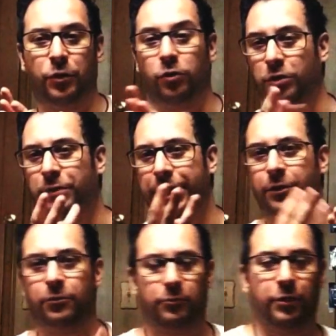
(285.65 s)
Or 3,
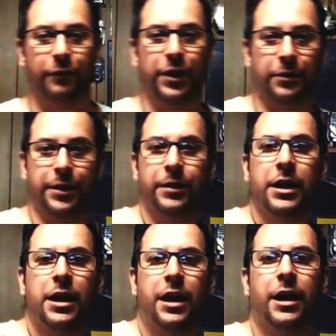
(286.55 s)
quite frankly.
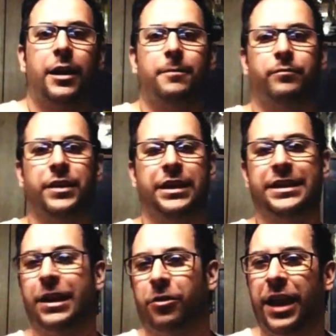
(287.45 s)

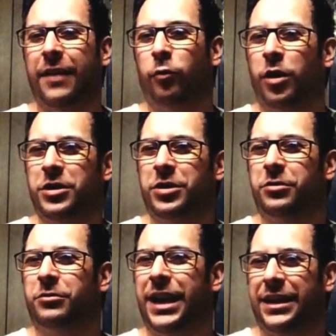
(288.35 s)
Dead or Alive 1,
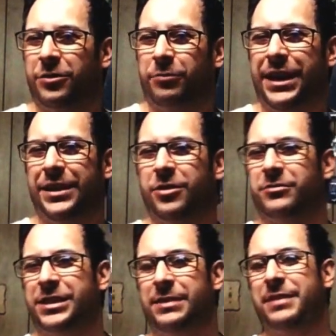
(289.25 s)
2, and 3
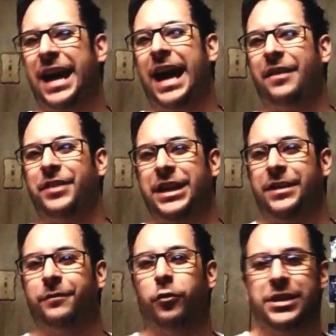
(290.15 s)
don't seem to have
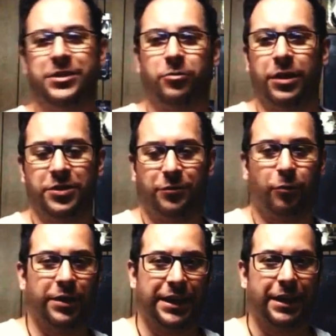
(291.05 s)
any voice grunts for
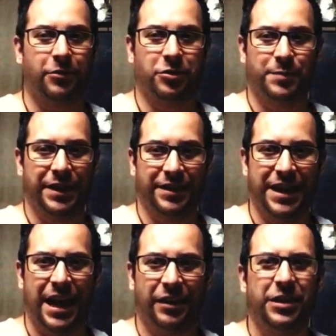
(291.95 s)
when the character is being
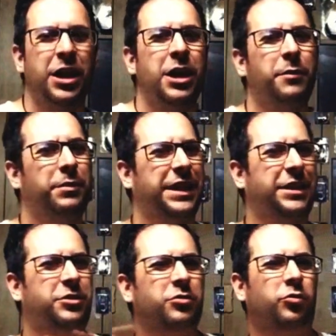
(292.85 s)
attacked, but they
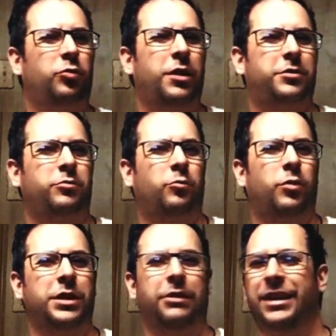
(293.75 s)
do grunt
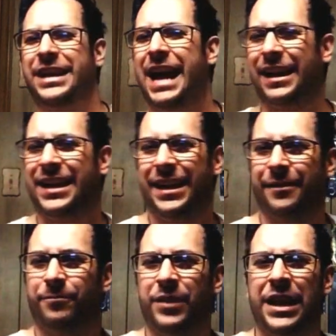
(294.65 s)
when they're
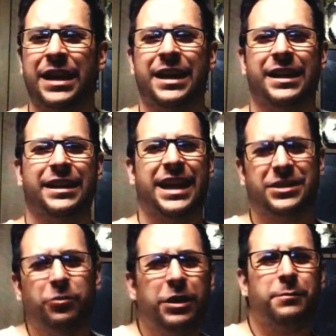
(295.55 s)
attacking. That's
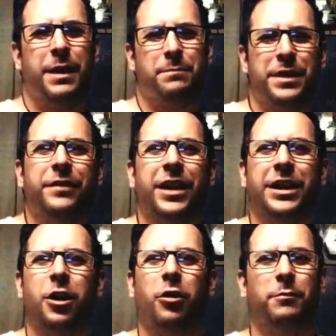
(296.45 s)
a weird pet peeve, I
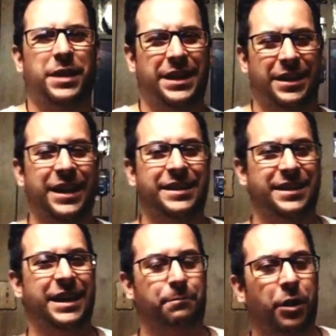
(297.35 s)
know, but
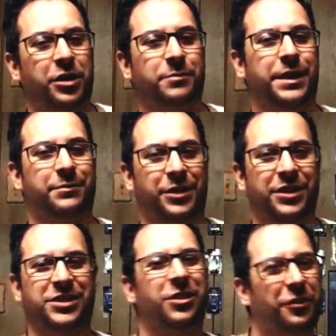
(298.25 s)
it bugged me
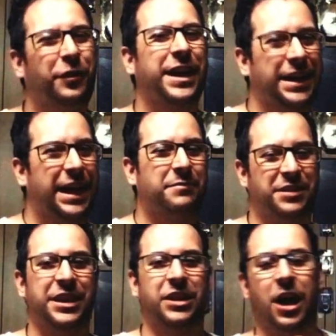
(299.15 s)
because other fighting games
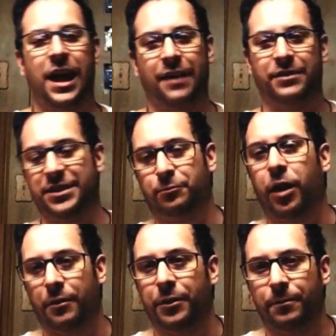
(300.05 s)
did not have this
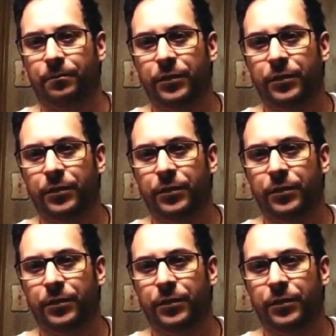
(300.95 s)
problem.